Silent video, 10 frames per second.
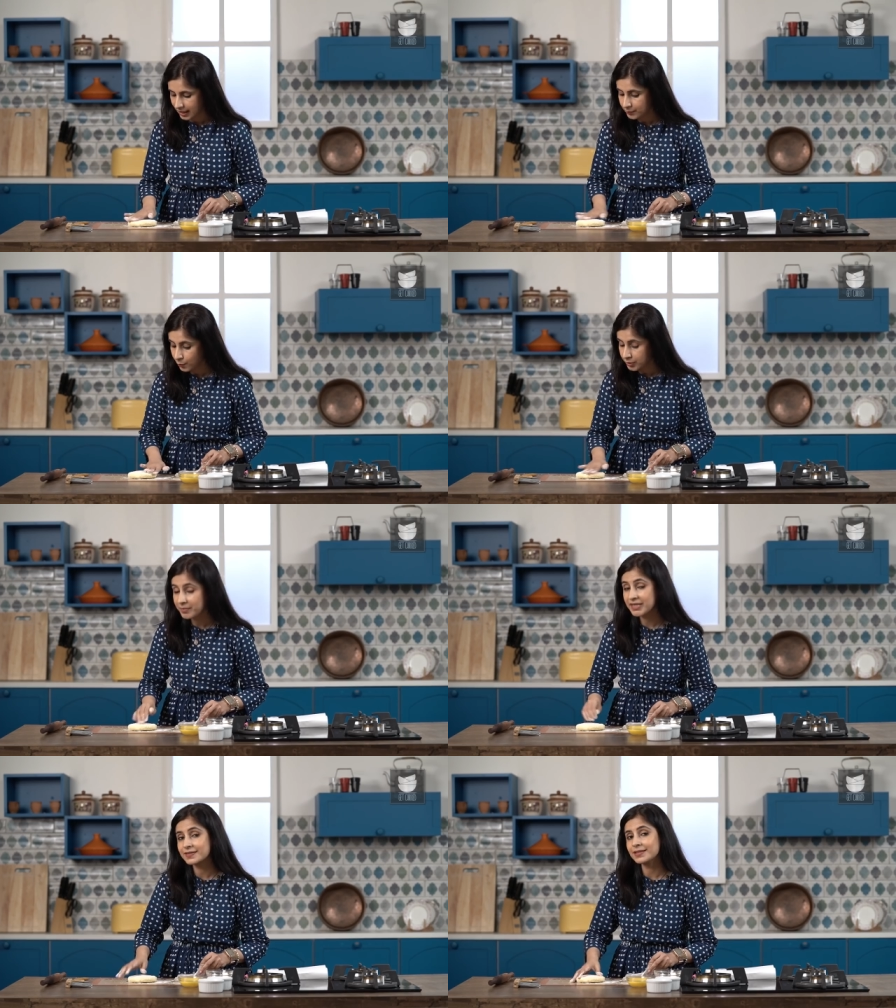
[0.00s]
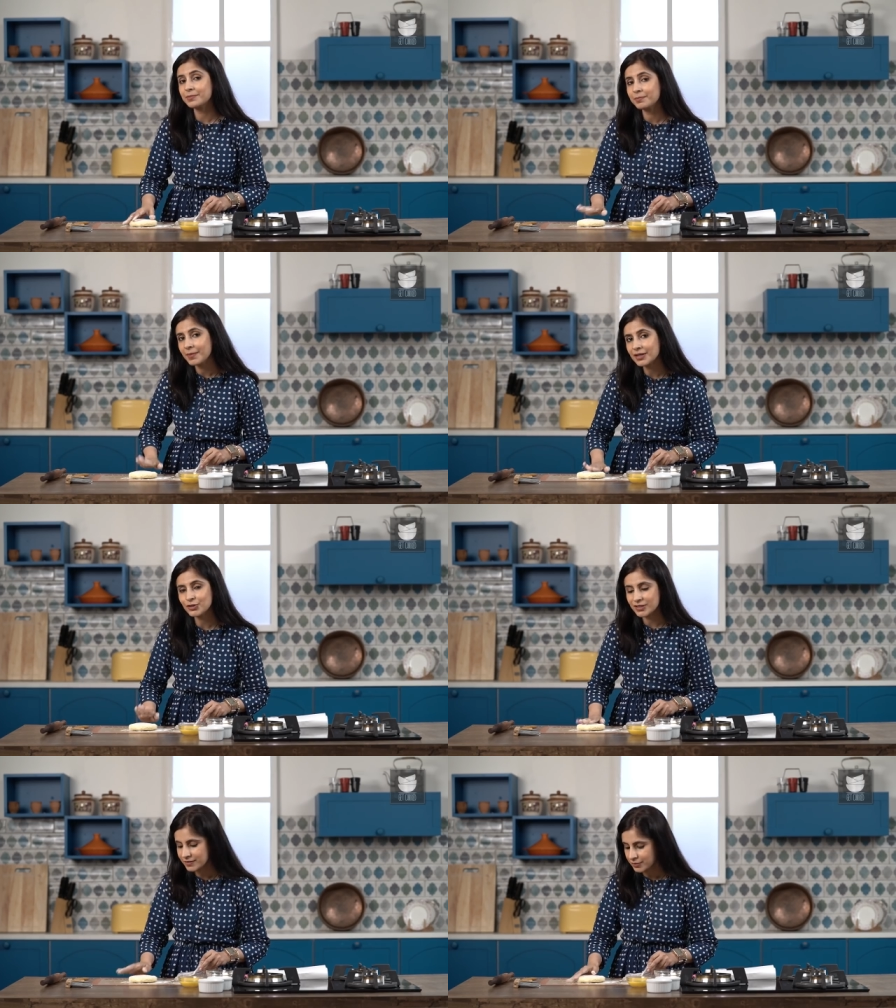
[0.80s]
And what makes it
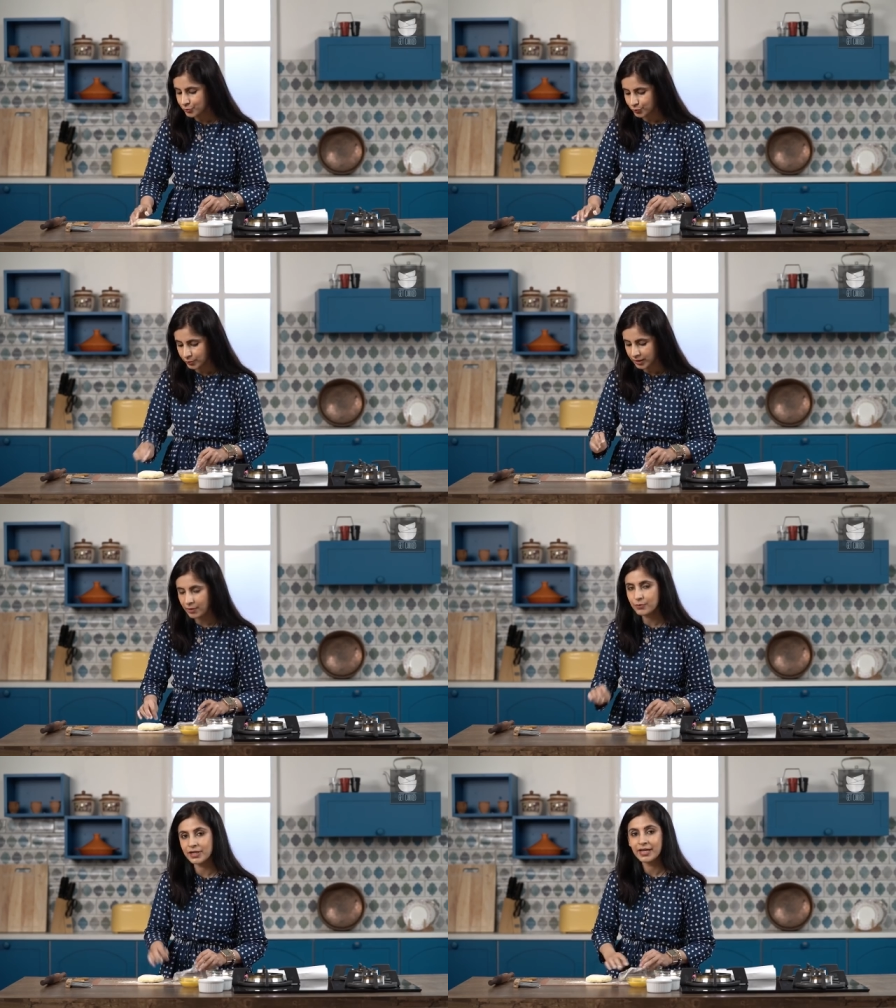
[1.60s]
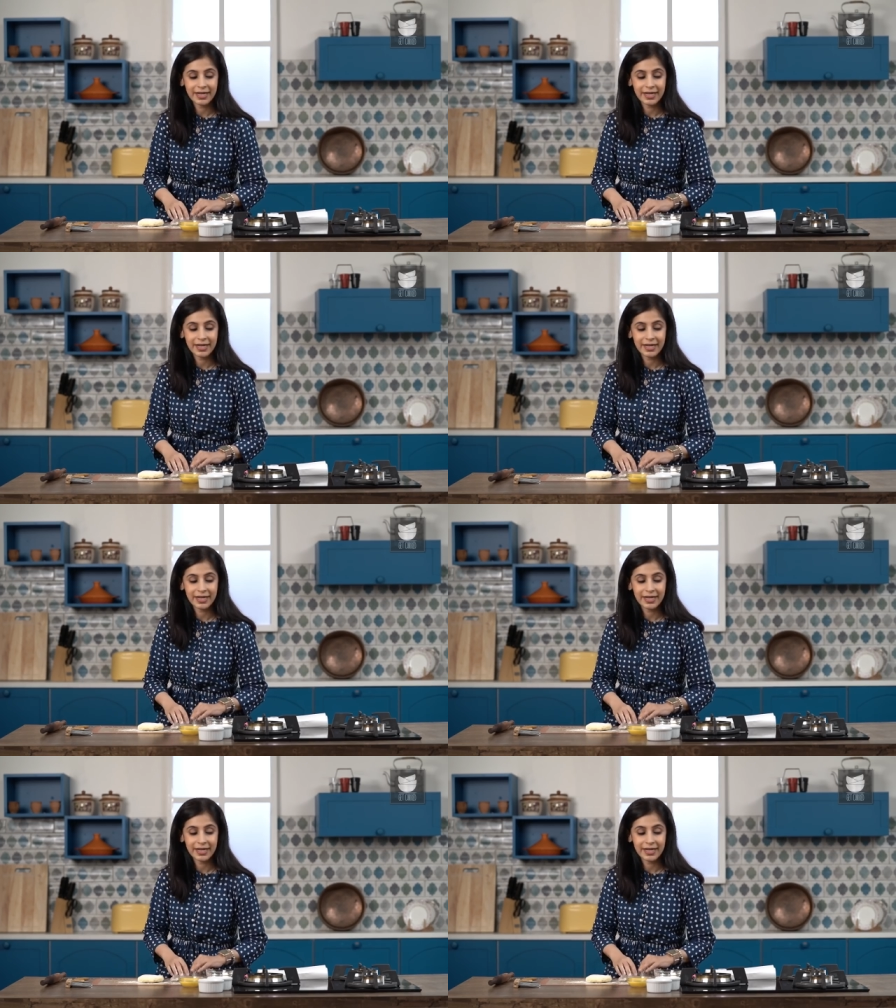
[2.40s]
much easier to roll out